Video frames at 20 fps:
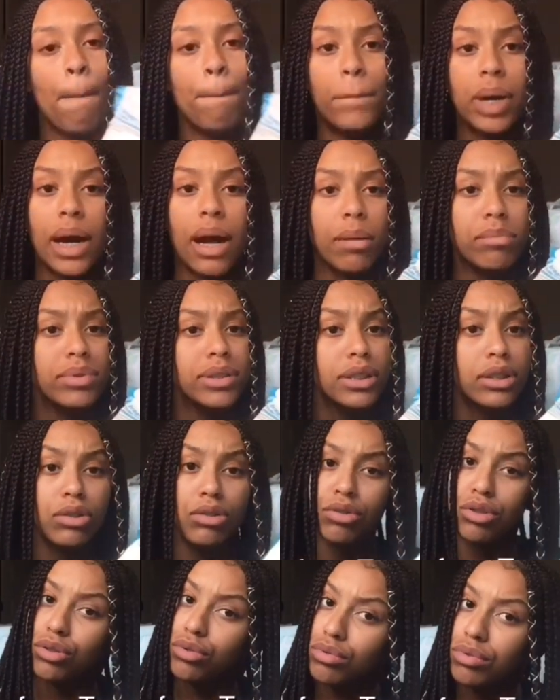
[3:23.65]
but I'm gonna
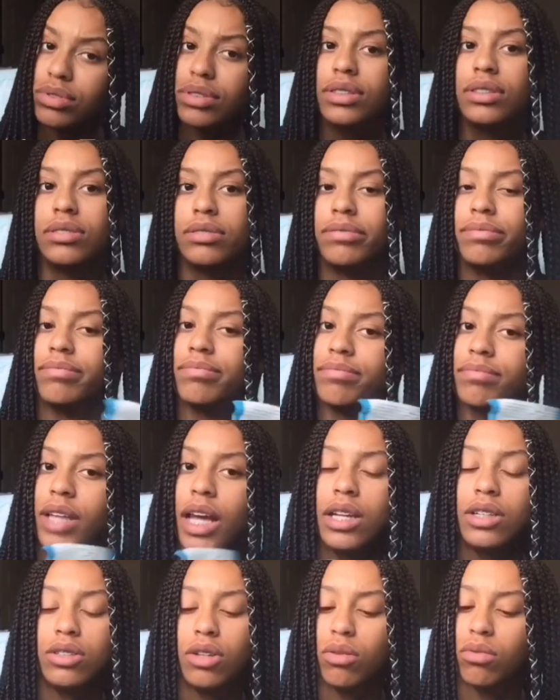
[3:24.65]
still use them.
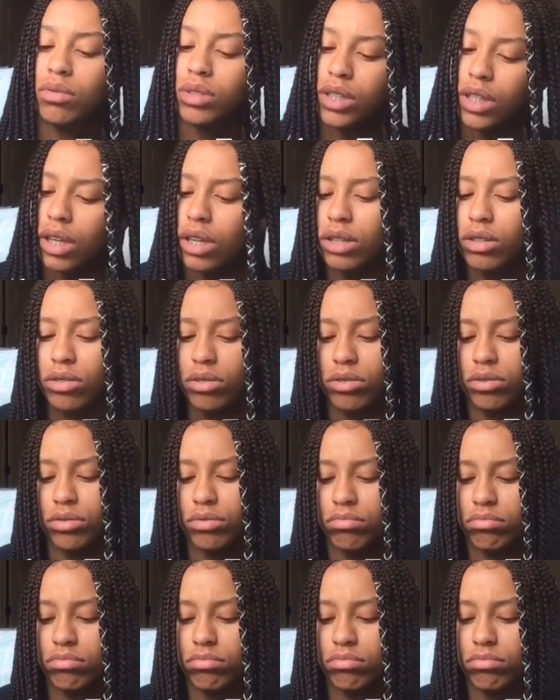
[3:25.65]
I don't care.